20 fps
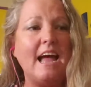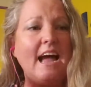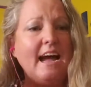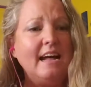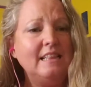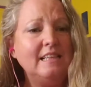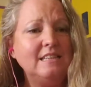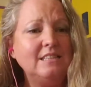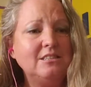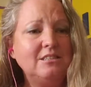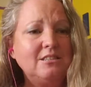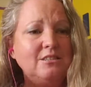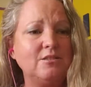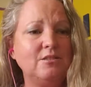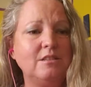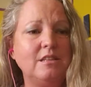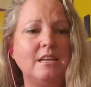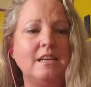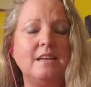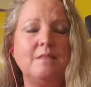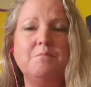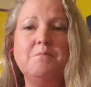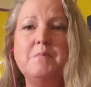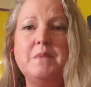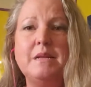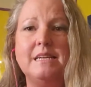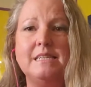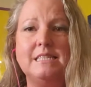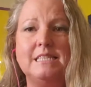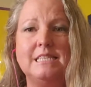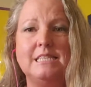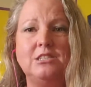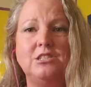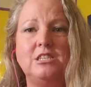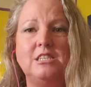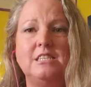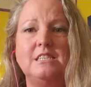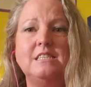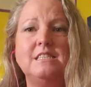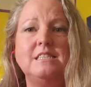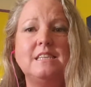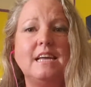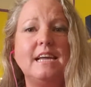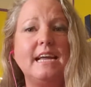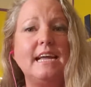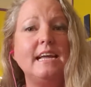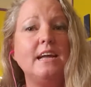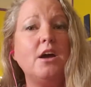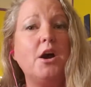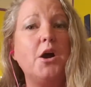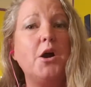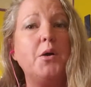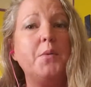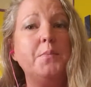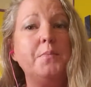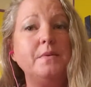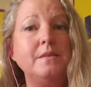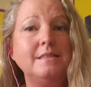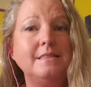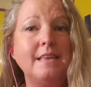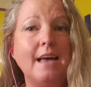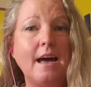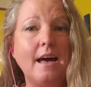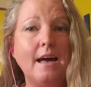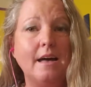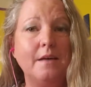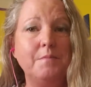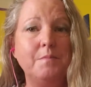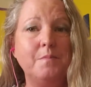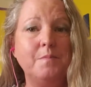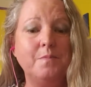and into the messages, it opens up.